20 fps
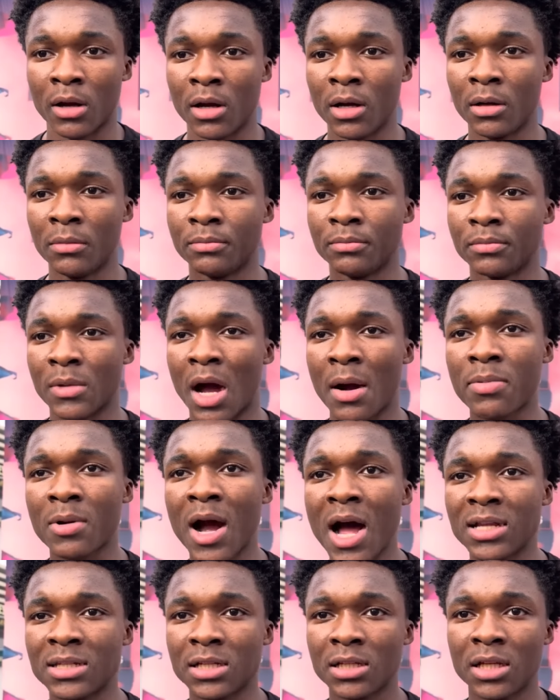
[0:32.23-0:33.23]
Um, I'm
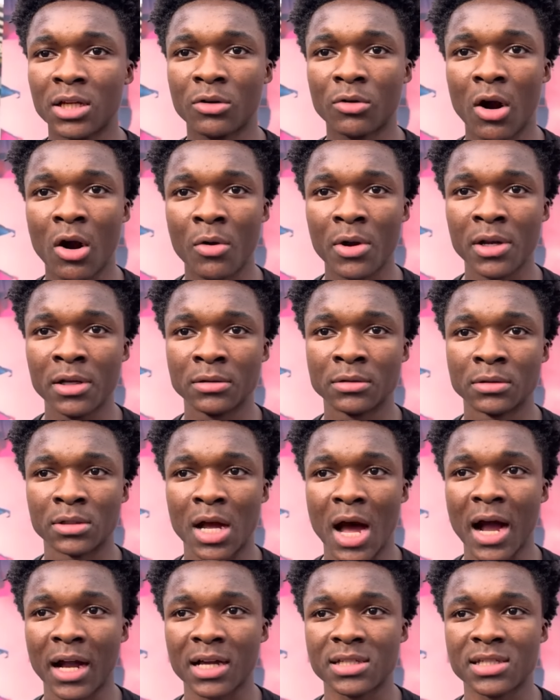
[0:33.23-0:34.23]
constantly growing.
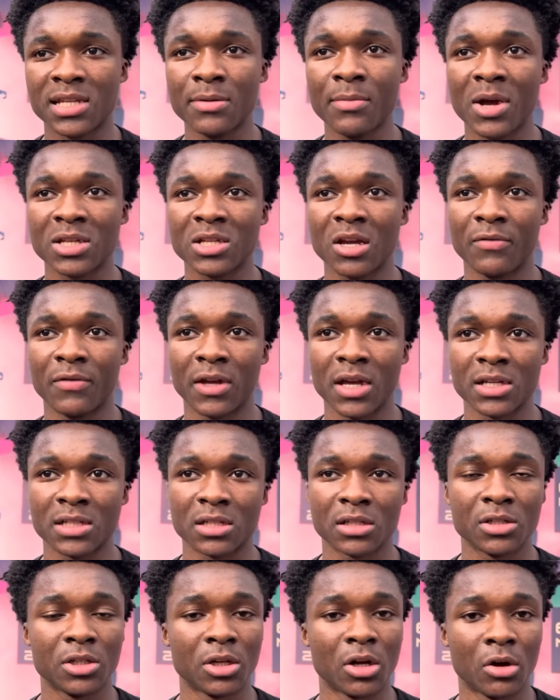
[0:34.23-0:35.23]
I can see myself
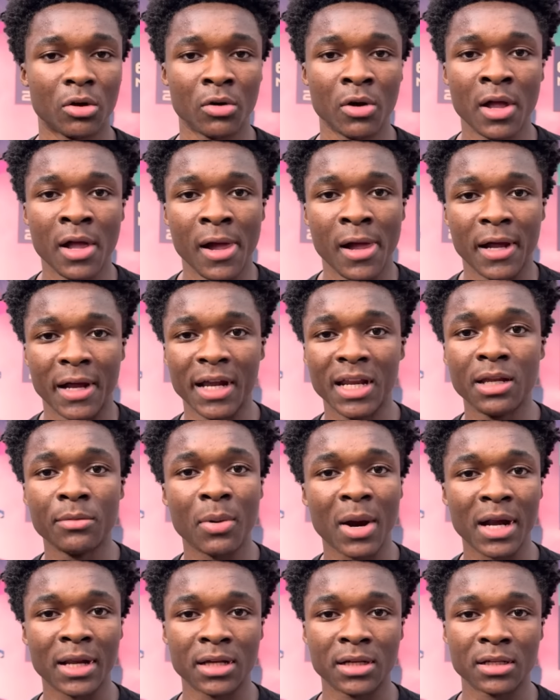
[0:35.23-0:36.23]
against, you know,
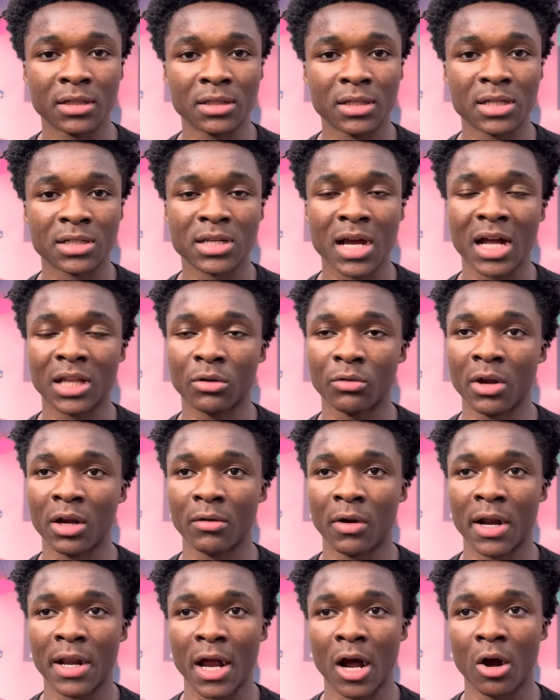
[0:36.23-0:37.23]
anybody inside the
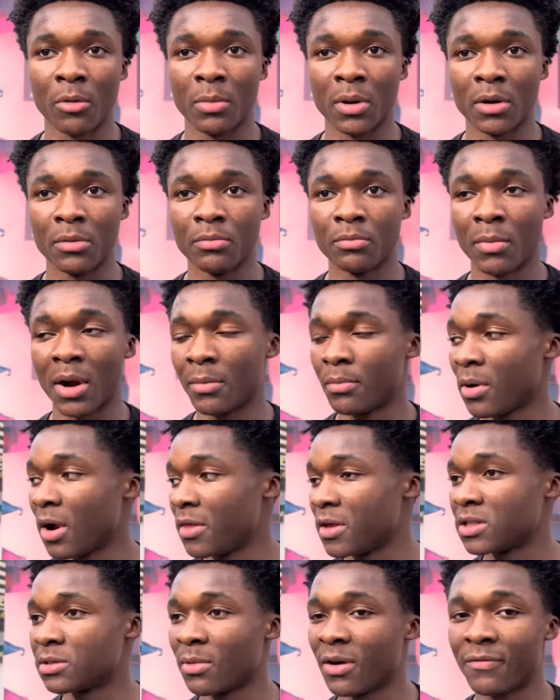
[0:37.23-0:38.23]
ring right now, but my
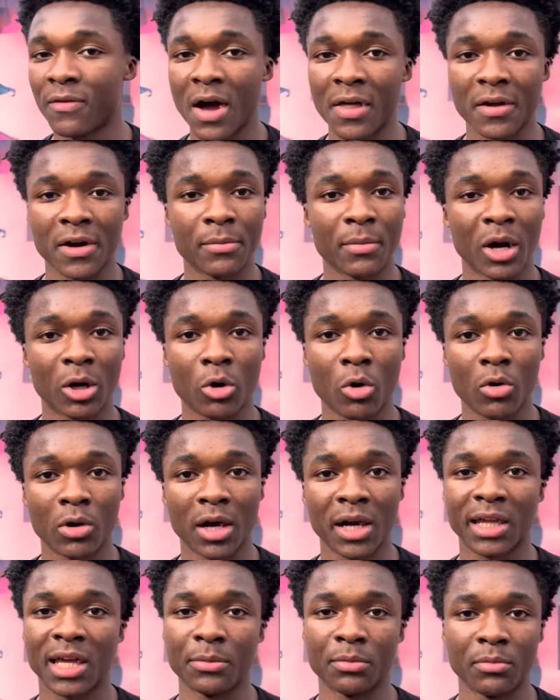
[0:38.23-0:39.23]
brothers and my father in my
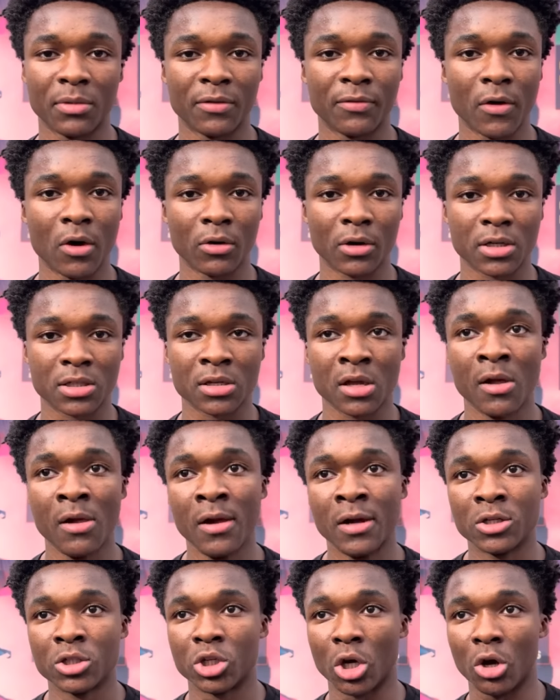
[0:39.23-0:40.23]
corner are keeping me focused.
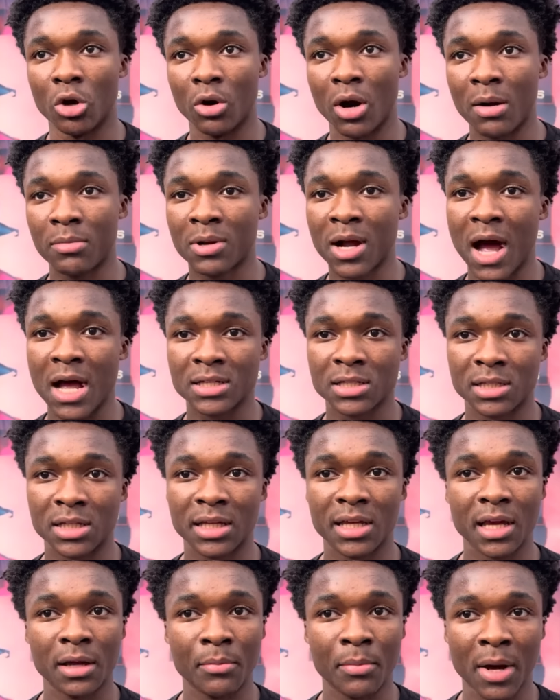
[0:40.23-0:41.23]
So I'm
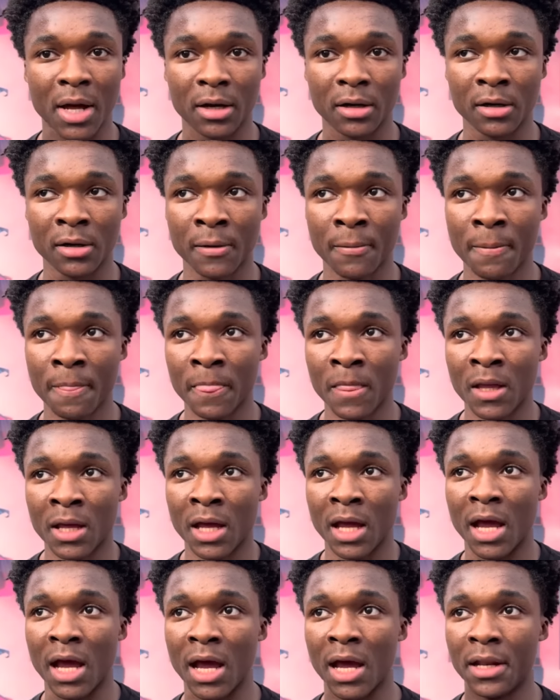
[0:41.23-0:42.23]
constantly getting better.
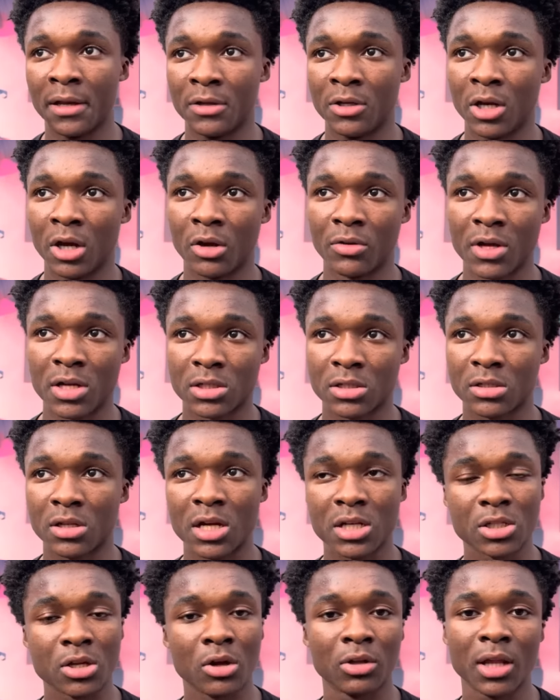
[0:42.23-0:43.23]
And, you know, there's
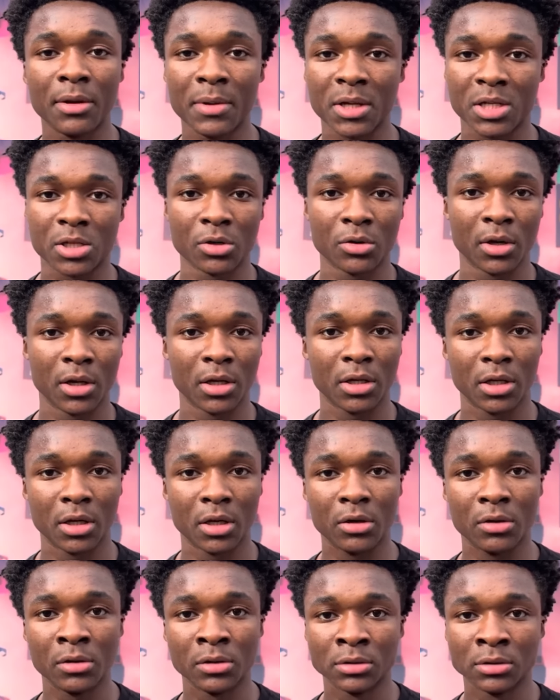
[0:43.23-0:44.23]
there's no limit to it, you
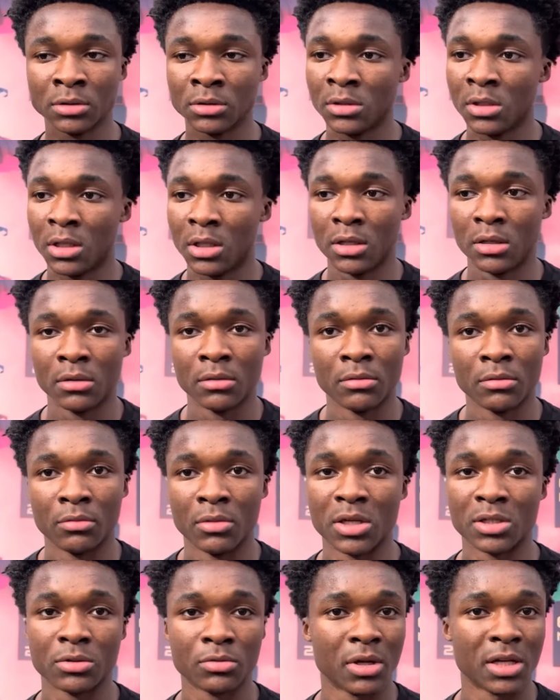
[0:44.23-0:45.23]
know.
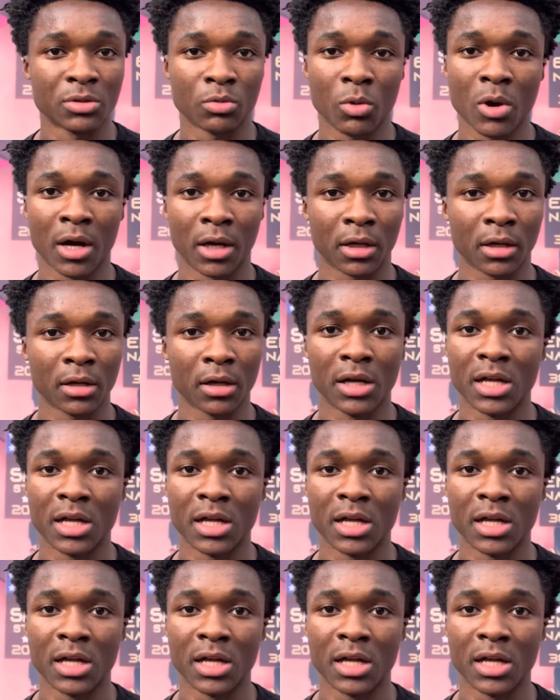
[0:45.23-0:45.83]
It's, it's work.